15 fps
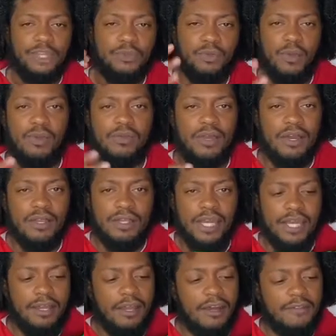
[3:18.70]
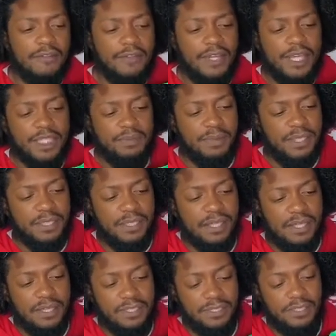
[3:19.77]
thrown on like other SB
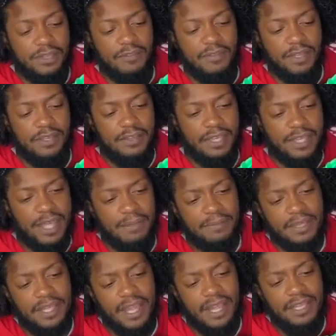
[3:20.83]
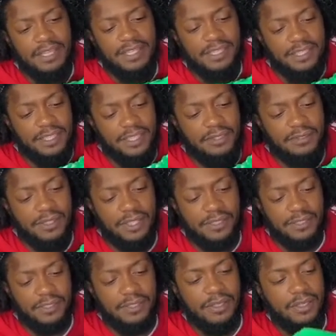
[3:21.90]
Dunks. You know, they kept it kind of concealed
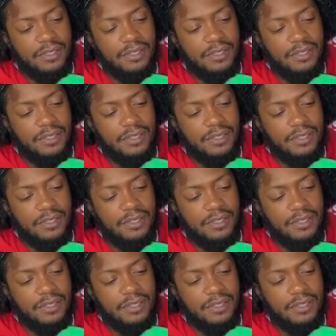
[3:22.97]
here.